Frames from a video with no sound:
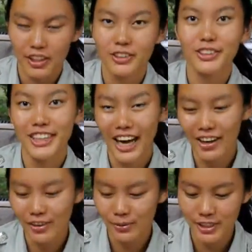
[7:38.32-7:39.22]
So
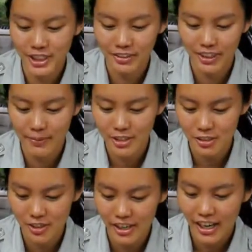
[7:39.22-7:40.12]
now, we shall
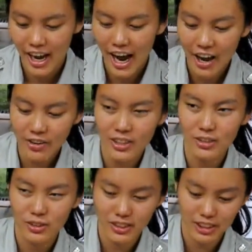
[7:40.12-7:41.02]
demonstrate how
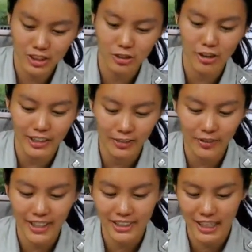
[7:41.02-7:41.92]
he uses
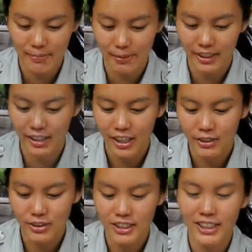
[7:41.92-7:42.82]
stratified sampling
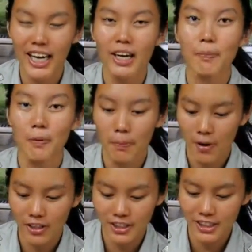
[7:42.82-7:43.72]
to select a
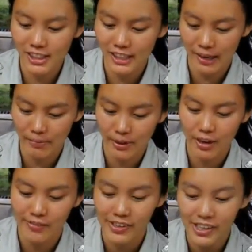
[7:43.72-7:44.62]
proportionate number
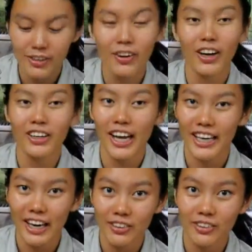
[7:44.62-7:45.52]
of indoor and
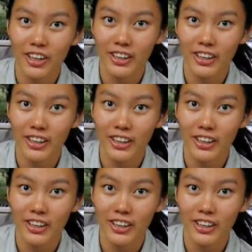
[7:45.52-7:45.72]
outdoor